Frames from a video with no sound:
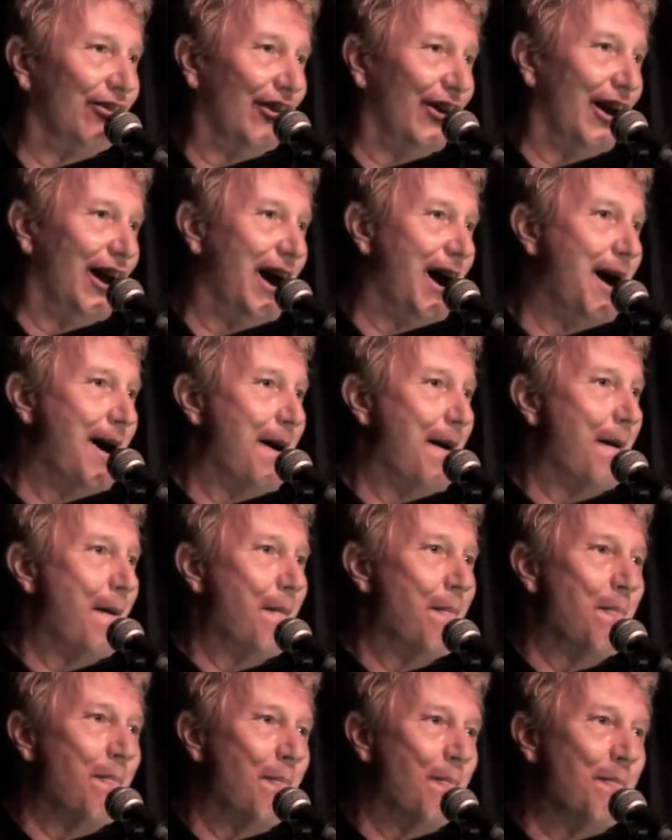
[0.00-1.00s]

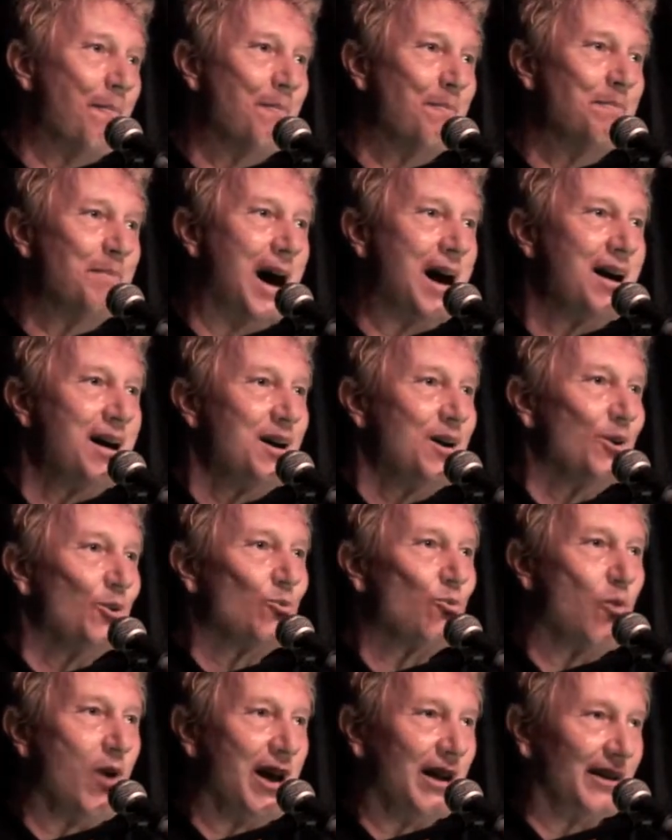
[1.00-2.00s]
them
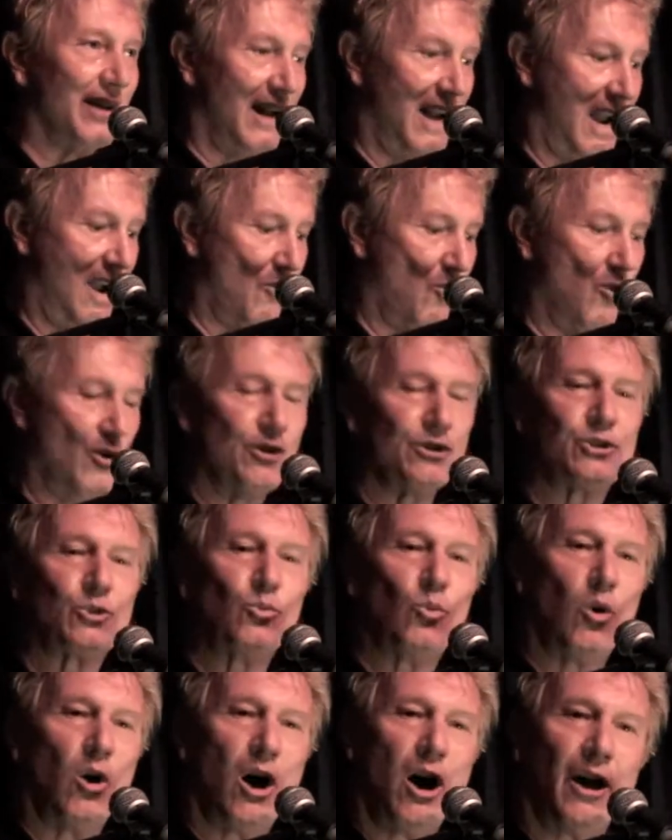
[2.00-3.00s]
when I was
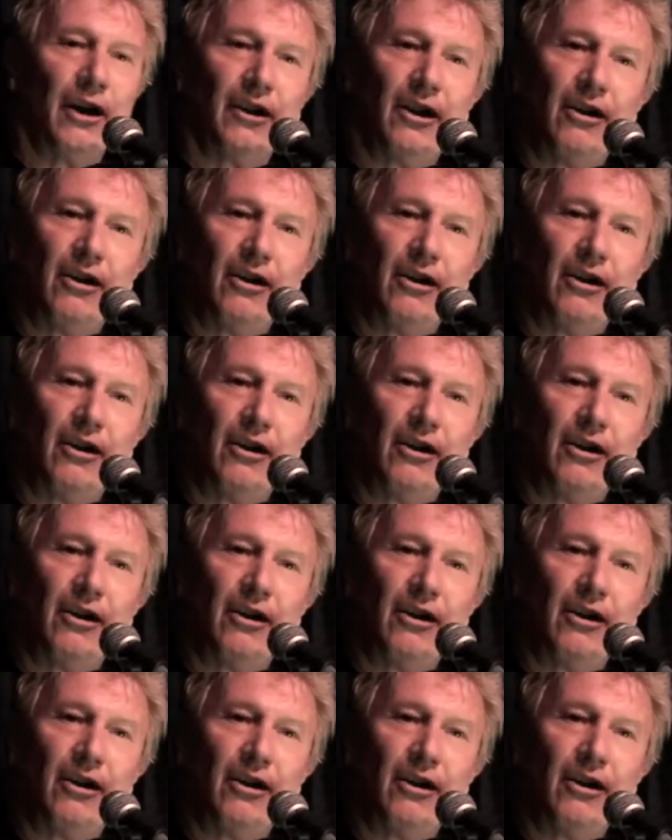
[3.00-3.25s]
one